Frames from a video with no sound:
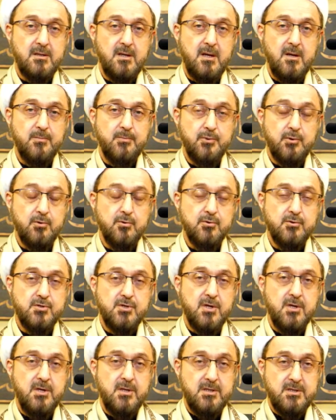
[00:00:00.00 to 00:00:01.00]
approach
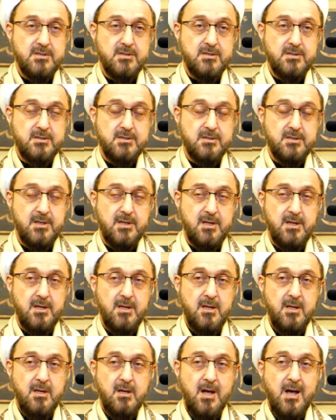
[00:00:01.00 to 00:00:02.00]
is
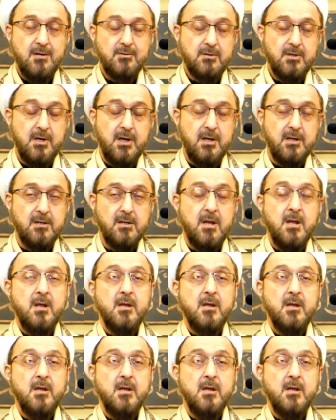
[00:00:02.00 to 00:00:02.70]
outlined,